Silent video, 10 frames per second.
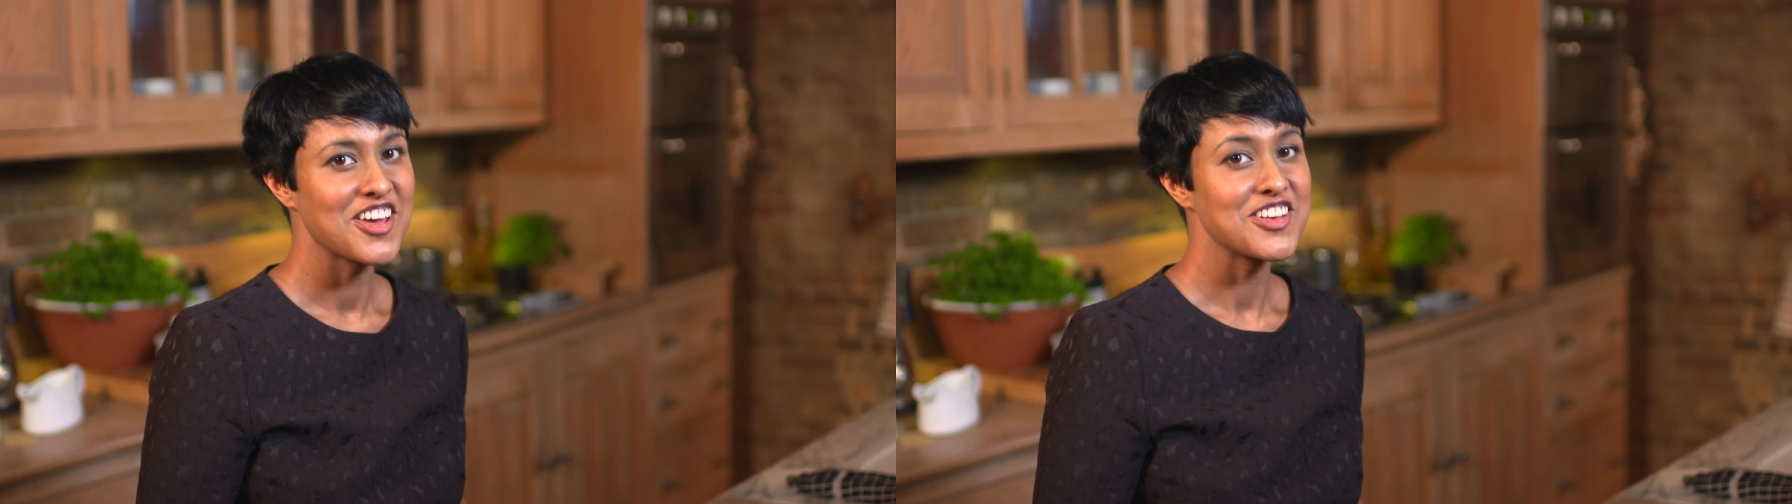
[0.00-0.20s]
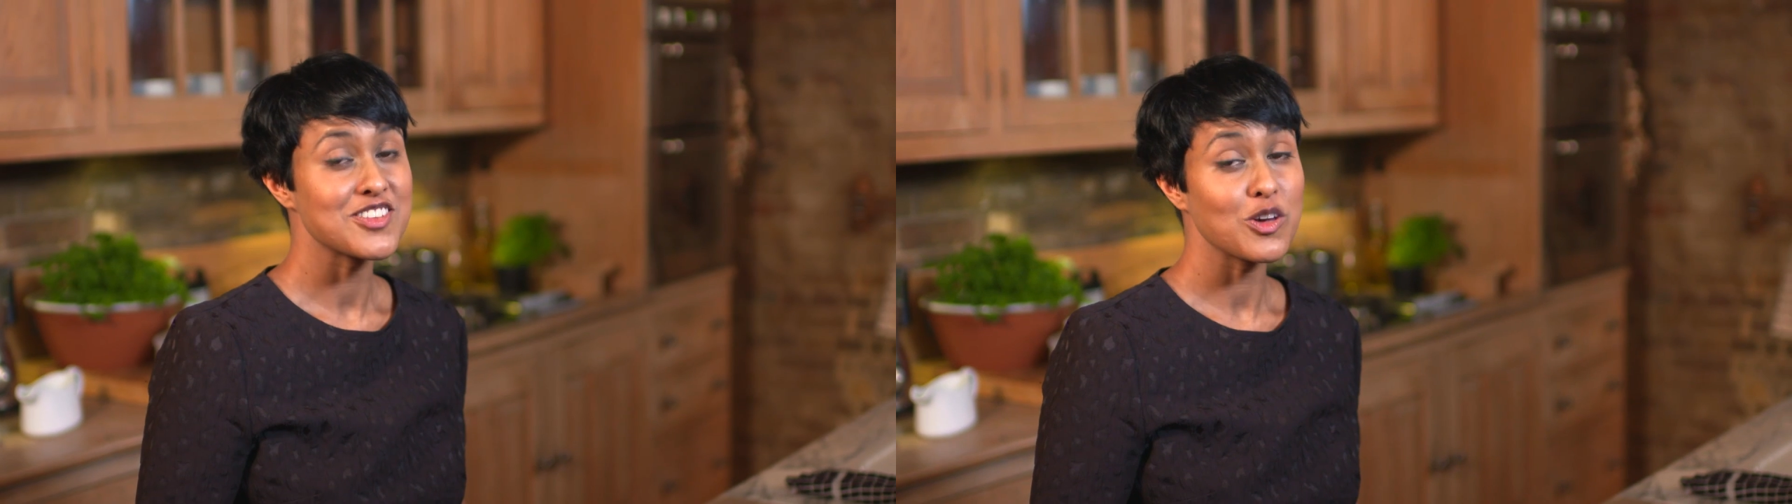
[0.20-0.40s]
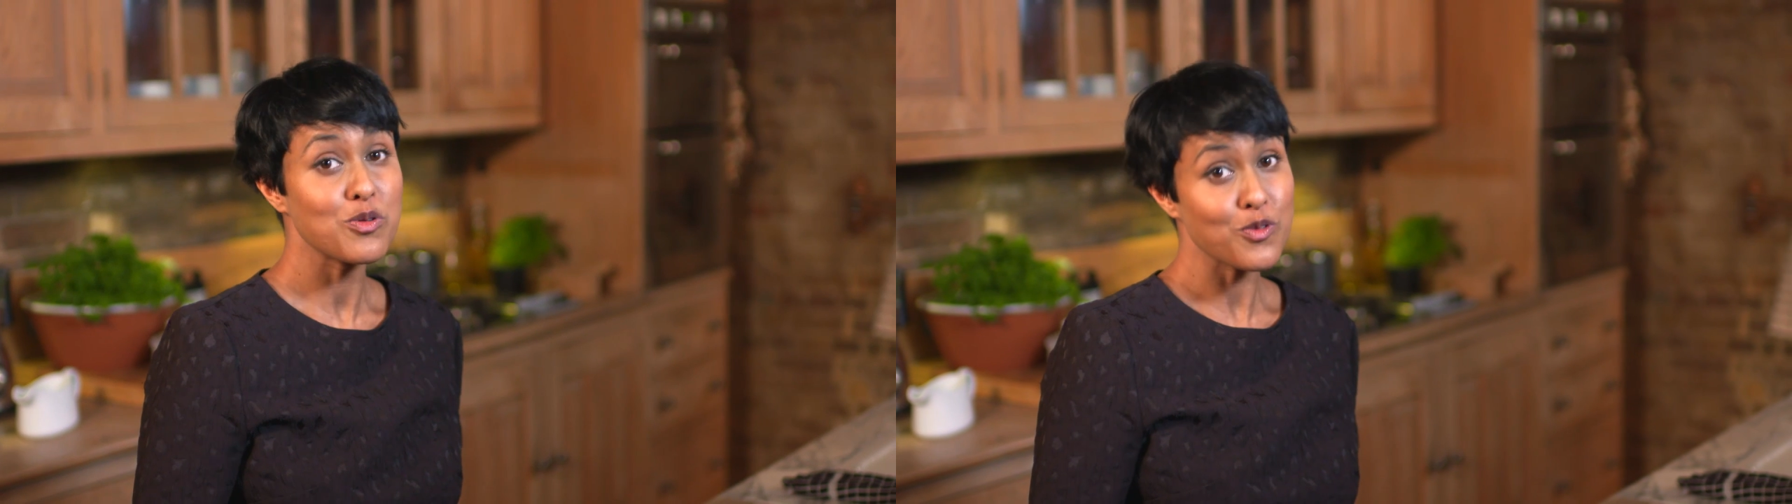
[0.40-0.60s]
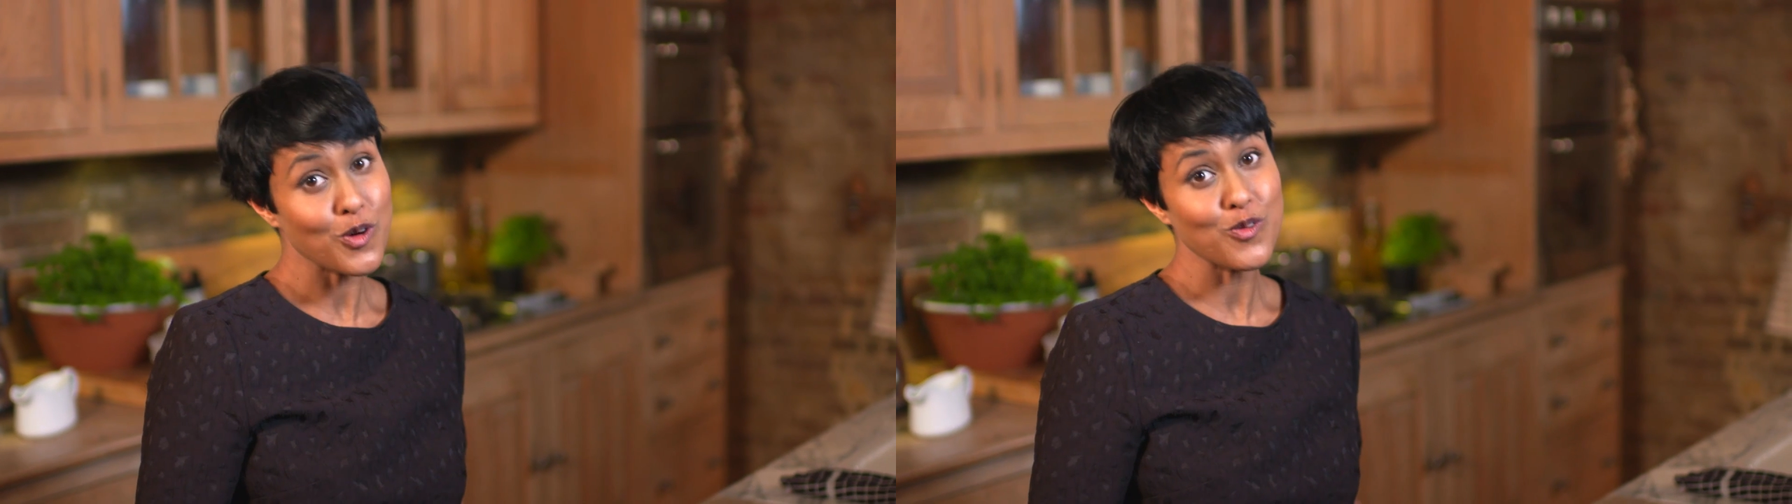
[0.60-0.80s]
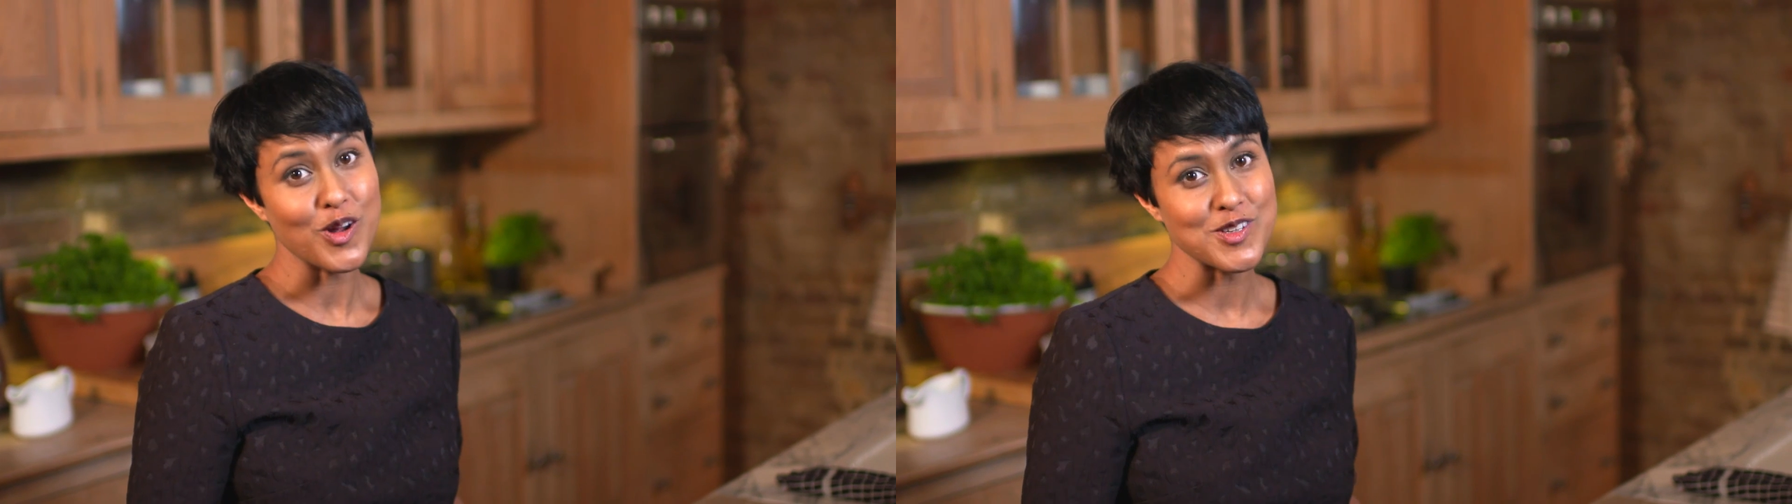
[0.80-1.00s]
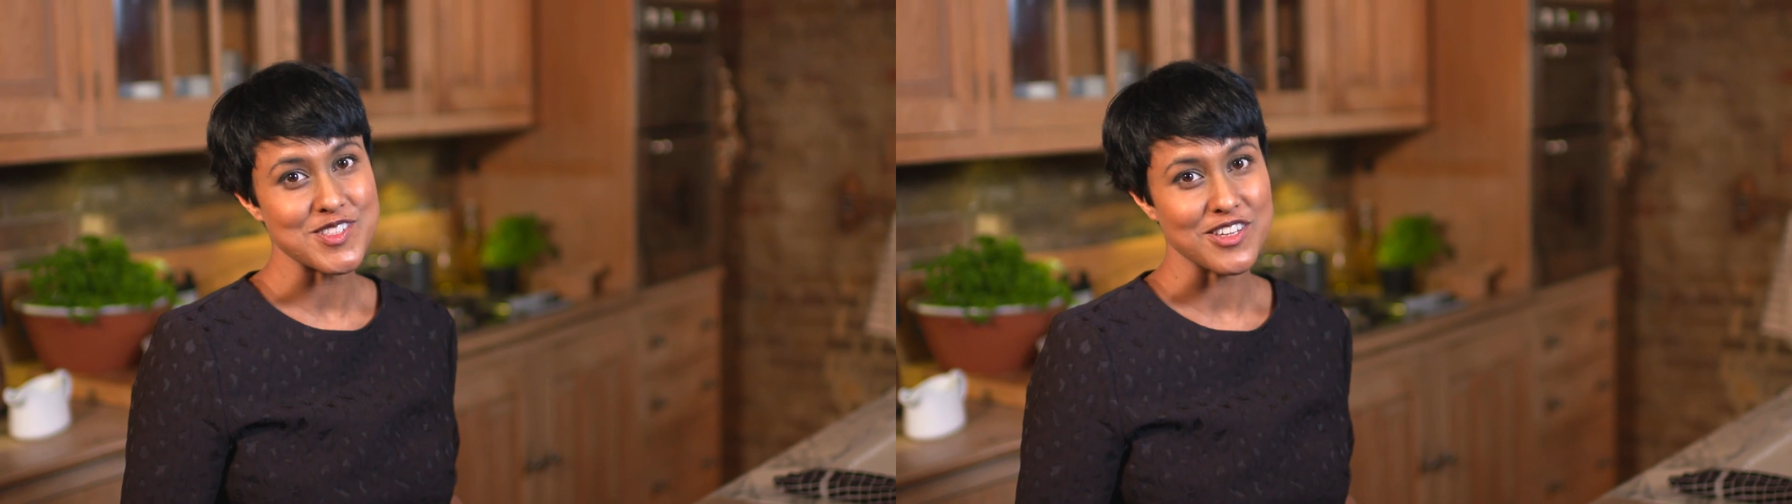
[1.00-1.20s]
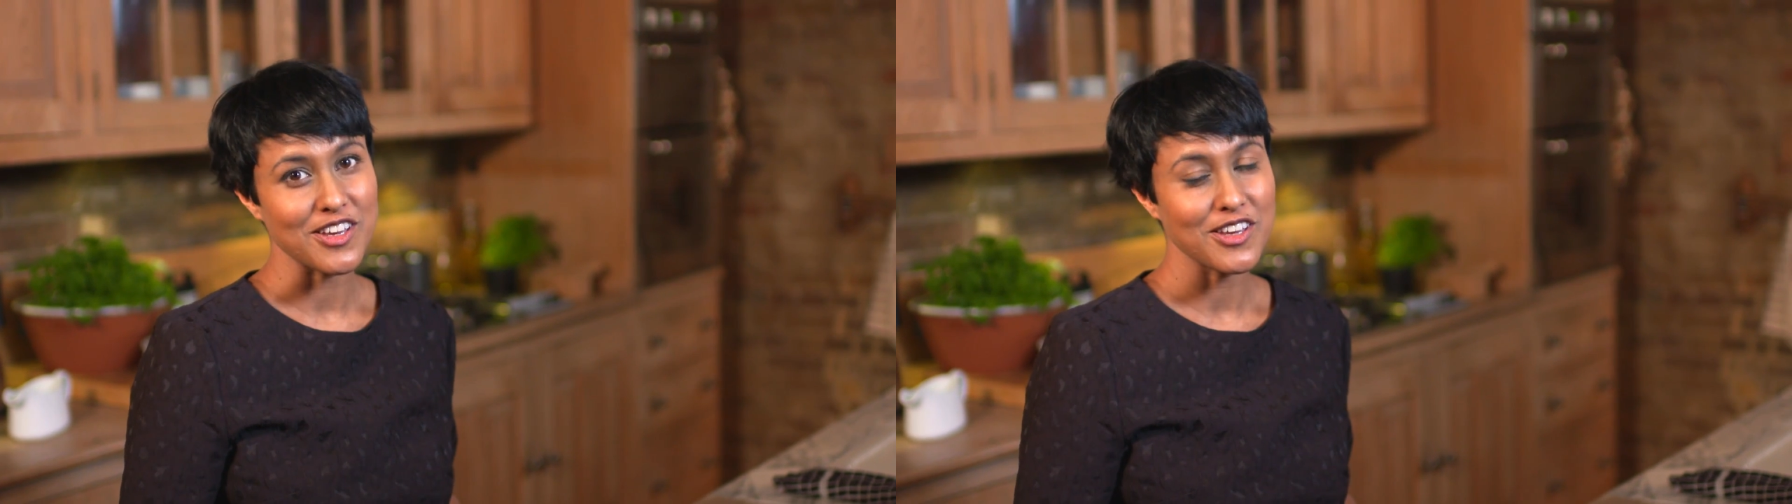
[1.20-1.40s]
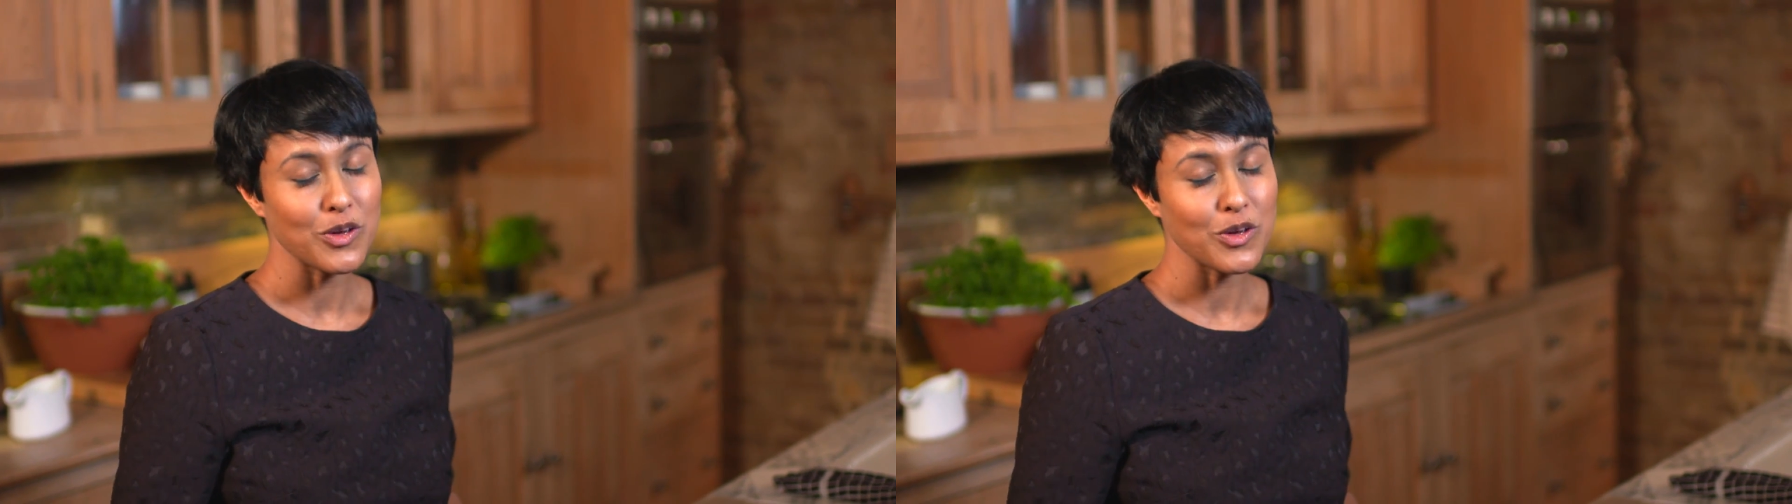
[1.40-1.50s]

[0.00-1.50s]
So before roasting,